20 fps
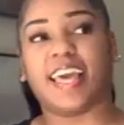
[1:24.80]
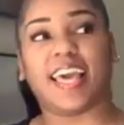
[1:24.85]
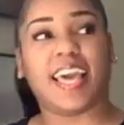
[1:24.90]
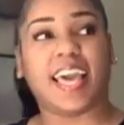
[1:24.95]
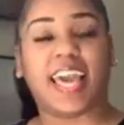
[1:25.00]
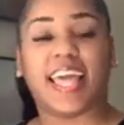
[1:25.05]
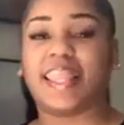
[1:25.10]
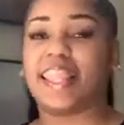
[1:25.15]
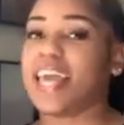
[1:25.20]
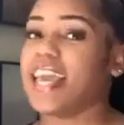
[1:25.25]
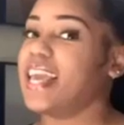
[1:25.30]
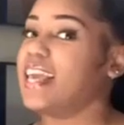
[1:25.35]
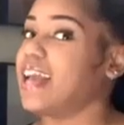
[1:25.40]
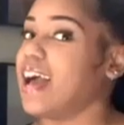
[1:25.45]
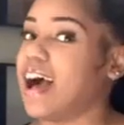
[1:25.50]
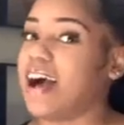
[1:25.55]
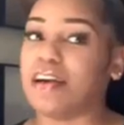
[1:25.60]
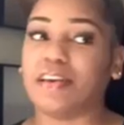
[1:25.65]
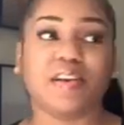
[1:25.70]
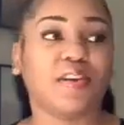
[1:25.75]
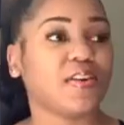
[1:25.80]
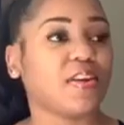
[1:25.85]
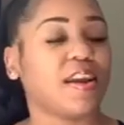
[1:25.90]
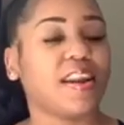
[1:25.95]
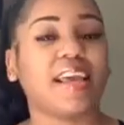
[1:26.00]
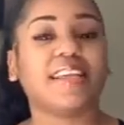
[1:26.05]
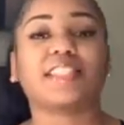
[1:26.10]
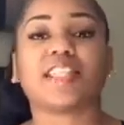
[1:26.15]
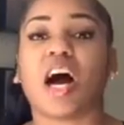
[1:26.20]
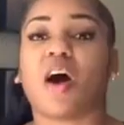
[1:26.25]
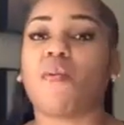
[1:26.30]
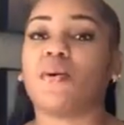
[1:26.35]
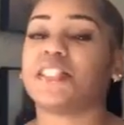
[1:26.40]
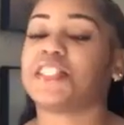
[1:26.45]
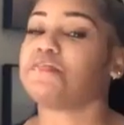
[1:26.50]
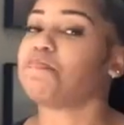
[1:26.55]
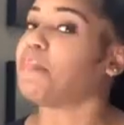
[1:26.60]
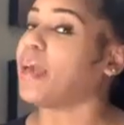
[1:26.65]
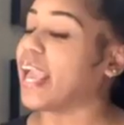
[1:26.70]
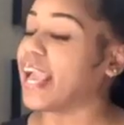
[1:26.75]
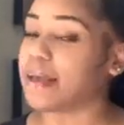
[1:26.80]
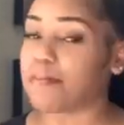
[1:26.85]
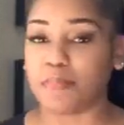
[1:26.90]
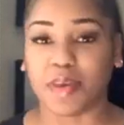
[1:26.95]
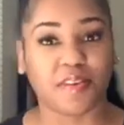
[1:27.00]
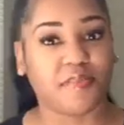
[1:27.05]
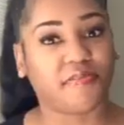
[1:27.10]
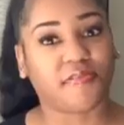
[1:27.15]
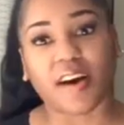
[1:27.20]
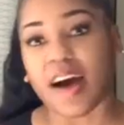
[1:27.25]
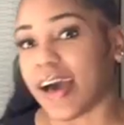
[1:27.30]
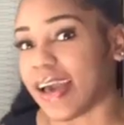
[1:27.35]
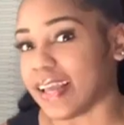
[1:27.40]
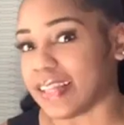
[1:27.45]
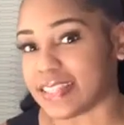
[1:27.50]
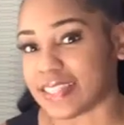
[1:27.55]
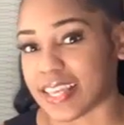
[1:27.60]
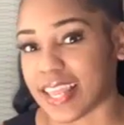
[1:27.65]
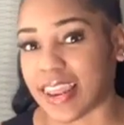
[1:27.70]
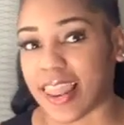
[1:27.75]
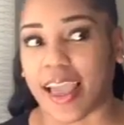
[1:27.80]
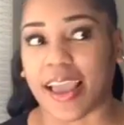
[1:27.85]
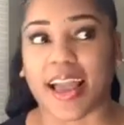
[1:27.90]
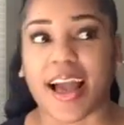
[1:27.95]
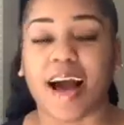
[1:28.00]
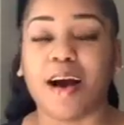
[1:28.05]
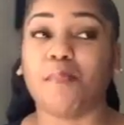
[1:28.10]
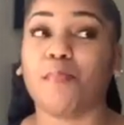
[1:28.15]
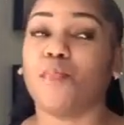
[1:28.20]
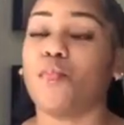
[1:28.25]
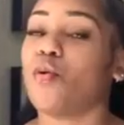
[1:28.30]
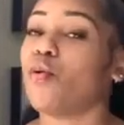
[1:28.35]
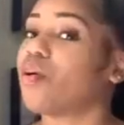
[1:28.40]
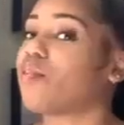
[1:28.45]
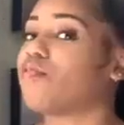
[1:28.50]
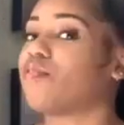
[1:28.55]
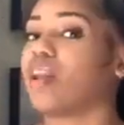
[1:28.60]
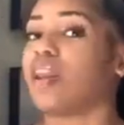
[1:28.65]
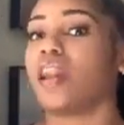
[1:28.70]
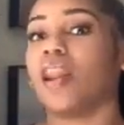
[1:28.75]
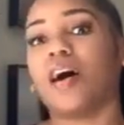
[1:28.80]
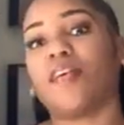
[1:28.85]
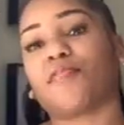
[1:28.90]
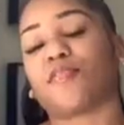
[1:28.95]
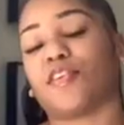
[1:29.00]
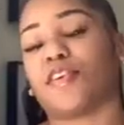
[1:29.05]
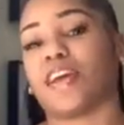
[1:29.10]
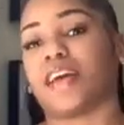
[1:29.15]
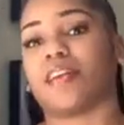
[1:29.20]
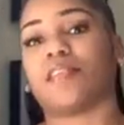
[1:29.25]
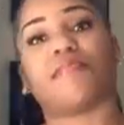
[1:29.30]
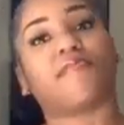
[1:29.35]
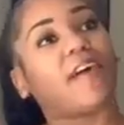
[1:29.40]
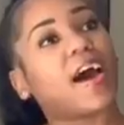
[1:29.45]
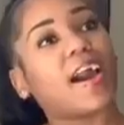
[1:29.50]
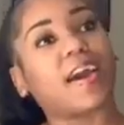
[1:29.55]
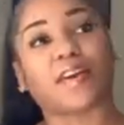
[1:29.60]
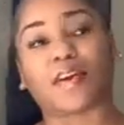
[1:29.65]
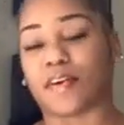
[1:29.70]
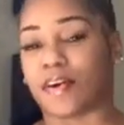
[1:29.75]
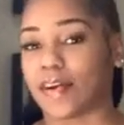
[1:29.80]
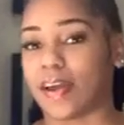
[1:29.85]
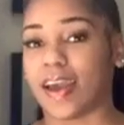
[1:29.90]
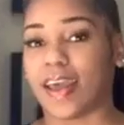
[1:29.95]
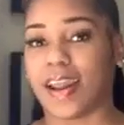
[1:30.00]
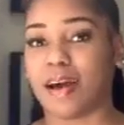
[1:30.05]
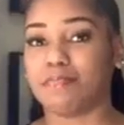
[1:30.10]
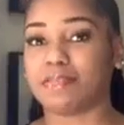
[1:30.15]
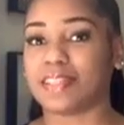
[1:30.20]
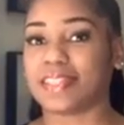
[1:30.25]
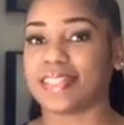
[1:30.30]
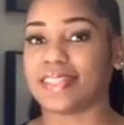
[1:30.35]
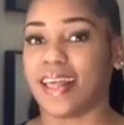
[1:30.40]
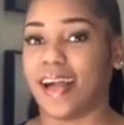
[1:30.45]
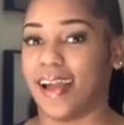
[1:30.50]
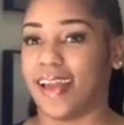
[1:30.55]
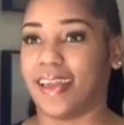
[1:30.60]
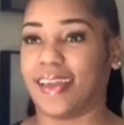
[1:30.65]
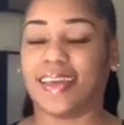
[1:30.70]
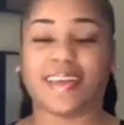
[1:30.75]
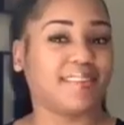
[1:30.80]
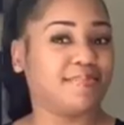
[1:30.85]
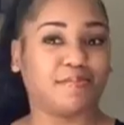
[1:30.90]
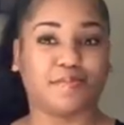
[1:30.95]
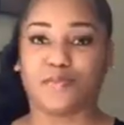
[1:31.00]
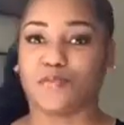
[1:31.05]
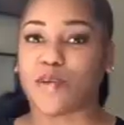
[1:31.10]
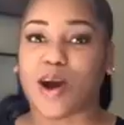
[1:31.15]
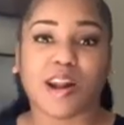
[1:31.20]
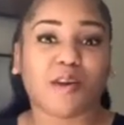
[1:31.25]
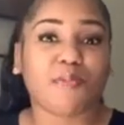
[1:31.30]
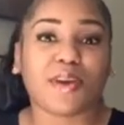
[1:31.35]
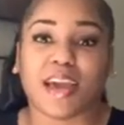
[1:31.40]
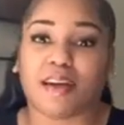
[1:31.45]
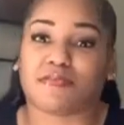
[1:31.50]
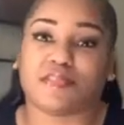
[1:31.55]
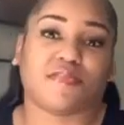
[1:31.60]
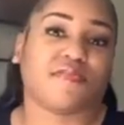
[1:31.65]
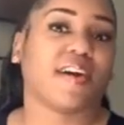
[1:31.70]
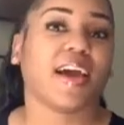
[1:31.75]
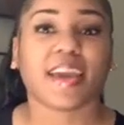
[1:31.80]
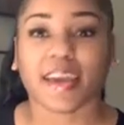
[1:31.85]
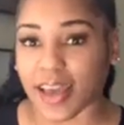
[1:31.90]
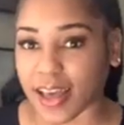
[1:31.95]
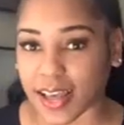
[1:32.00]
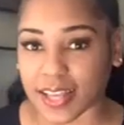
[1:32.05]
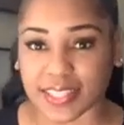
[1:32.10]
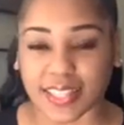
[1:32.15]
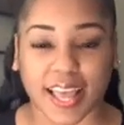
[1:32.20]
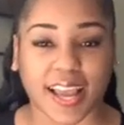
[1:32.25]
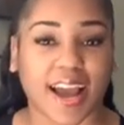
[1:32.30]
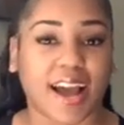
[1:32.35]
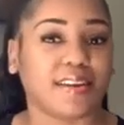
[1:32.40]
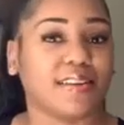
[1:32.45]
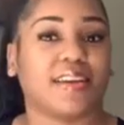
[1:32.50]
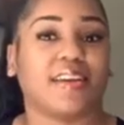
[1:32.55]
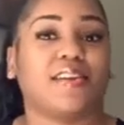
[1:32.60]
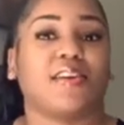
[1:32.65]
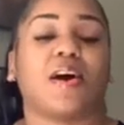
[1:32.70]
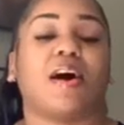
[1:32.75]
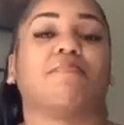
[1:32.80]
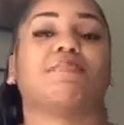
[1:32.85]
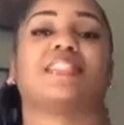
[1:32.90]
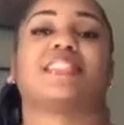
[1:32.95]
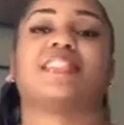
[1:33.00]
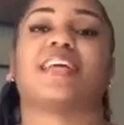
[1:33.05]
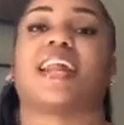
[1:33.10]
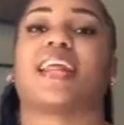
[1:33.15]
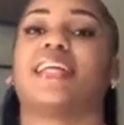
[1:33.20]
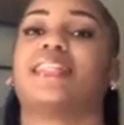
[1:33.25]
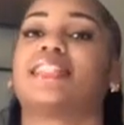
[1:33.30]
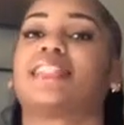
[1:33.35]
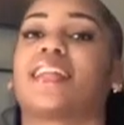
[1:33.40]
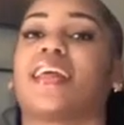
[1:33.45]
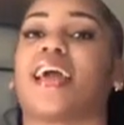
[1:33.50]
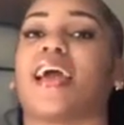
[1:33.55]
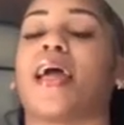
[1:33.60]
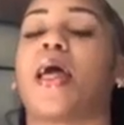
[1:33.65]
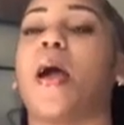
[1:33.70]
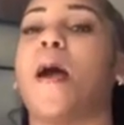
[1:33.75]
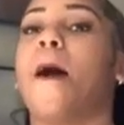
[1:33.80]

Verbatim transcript: and they, you know, they used to always make me fight. And like, I'm more of a lover than a fighter. And I'm just like, why do we have to fight, guys? Like, I, you know, I'm just not into that.